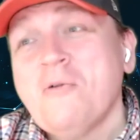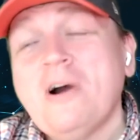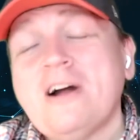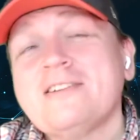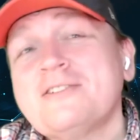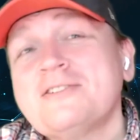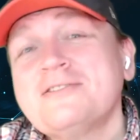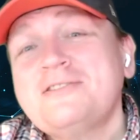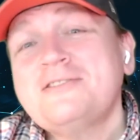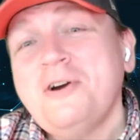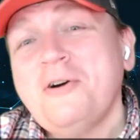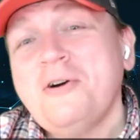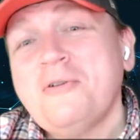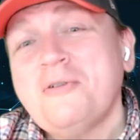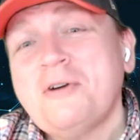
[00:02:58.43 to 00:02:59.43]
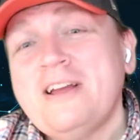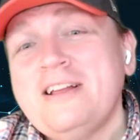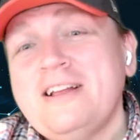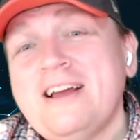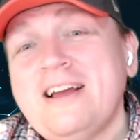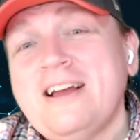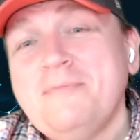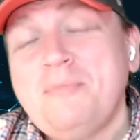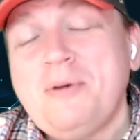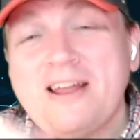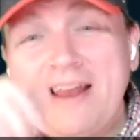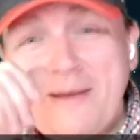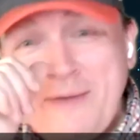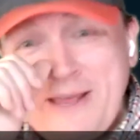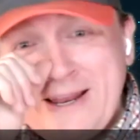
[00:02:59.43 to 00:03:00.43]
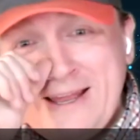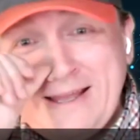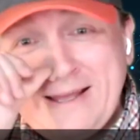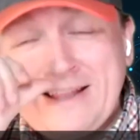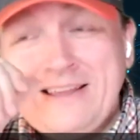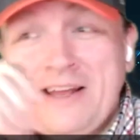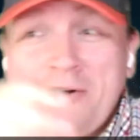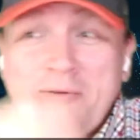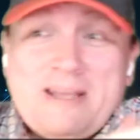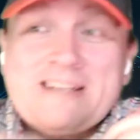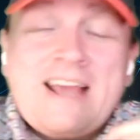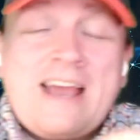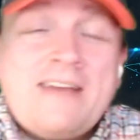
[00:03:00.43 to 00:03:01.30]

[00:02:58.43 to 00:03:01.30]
Well, so, but I mean, because I've